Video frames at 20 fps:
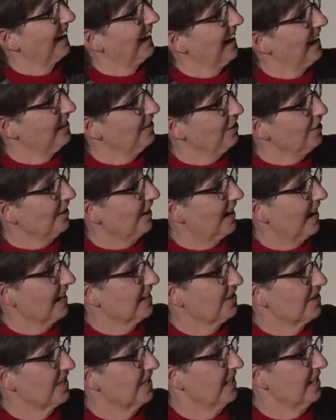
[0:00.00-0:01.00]
And you can kind
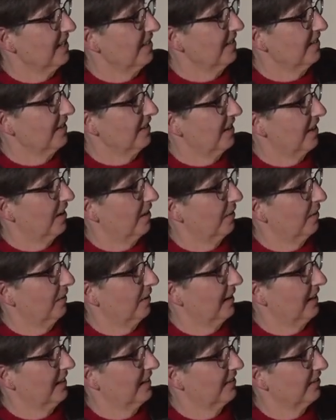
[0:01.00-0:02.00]
of see, you know,
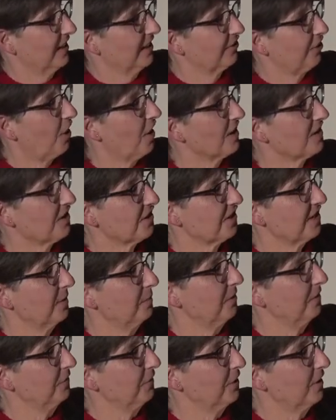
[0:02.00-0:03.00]
it's hard to see,
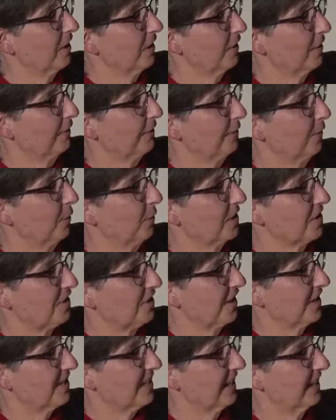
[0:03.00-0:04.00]
but if you go to the Fort Worth
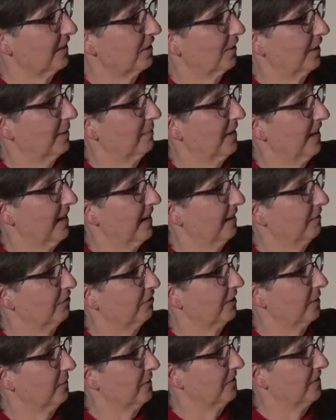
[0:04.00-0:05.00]
Star Telegram, they have
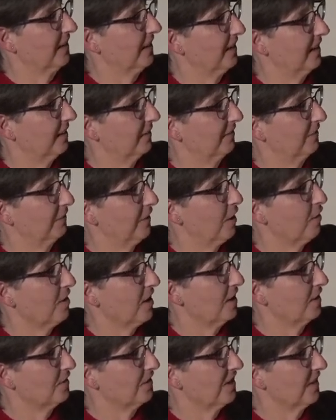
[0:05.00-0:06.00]
some of the
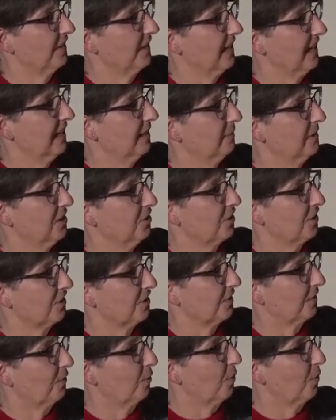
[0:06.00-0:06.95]
photos and the images of